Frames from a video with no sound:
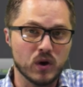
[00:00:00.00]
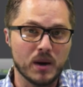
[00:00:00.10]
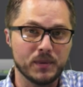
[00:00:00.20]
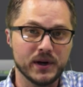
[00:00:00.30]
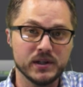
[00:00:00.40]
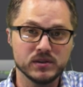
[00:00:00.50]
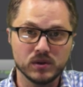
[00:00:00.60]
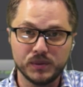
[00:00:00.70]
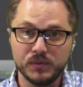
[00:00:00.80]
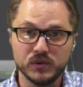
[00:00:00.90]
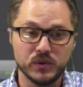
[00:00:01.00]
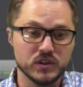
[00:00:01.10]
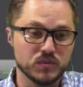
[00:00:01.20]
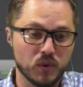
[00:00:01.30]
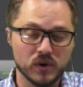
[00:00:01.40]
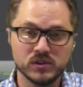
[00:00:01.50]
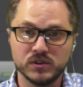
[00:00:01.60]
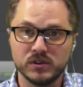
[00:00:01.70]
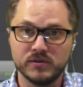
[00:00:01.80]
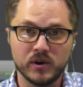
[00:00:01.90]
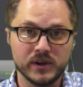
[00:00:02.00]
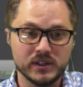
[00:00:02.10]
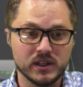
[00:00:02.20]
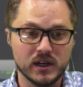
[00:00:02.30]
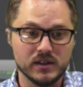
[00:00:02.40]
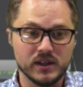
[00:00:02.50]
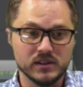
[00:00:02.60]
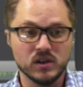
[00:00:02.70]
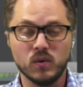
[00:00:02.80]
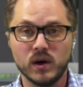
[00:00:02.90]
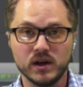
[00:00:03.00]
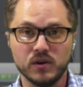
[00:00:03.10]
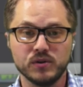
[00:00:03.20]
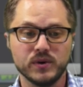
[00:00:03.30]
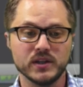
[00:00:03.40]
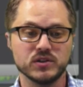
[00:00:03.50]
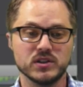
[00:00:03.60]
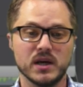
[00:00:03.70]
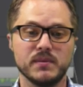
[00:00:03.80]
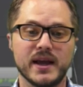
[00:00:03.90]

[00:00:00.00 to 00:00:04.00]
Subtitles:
operators or people doing sports or have already done that don't want to go through an extra step.